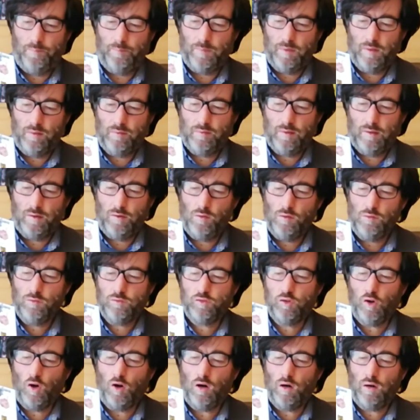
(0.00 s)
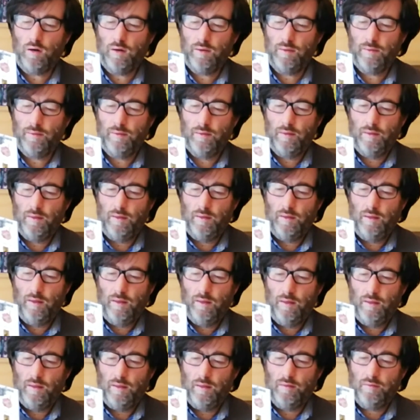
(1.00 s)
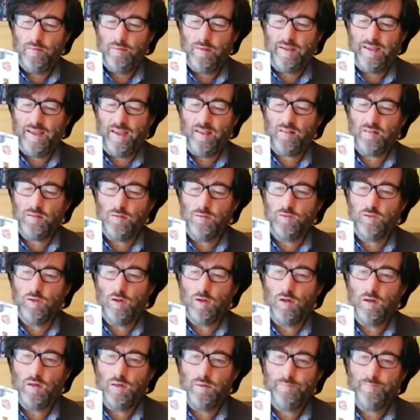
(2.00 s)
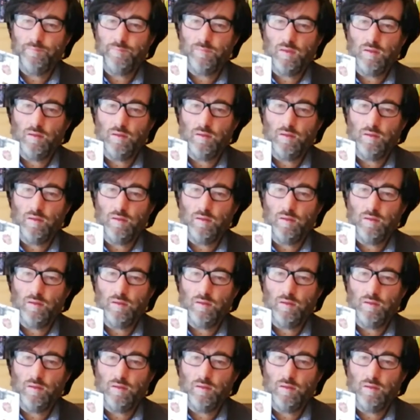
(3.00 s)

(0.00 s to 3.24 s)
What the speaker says: It's an old door. It's a castle door